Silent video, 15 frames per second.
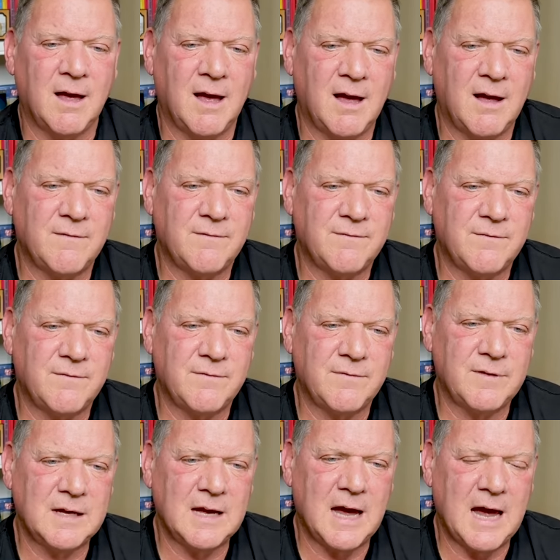Uh,
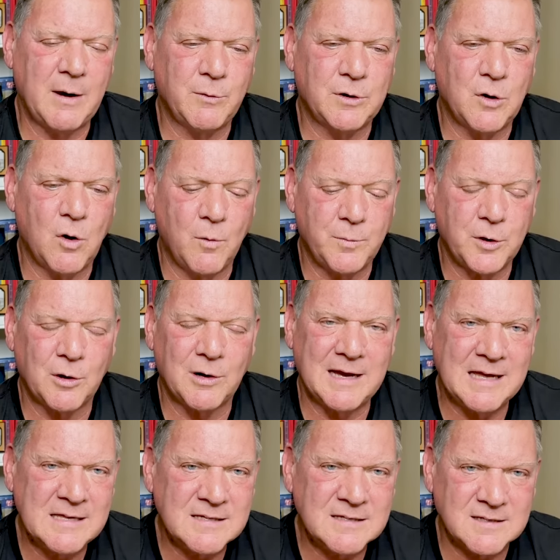I would hope your
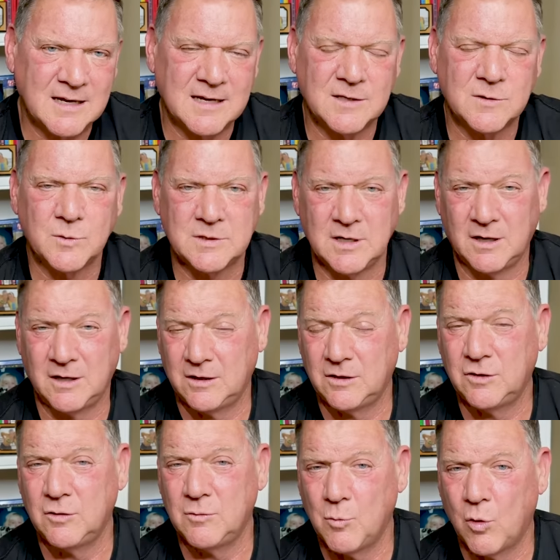instincts would tell you to
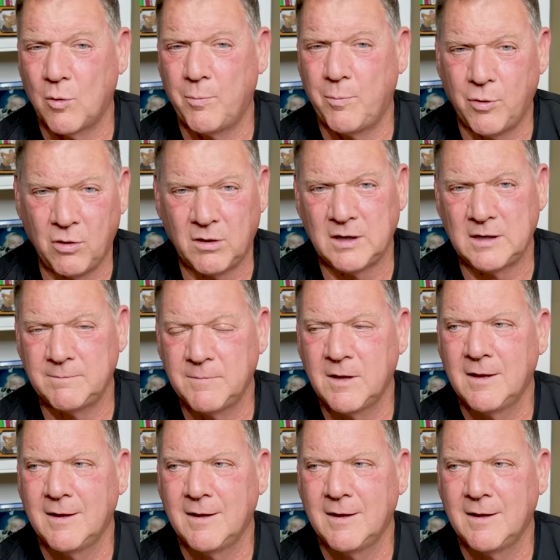do more pulling.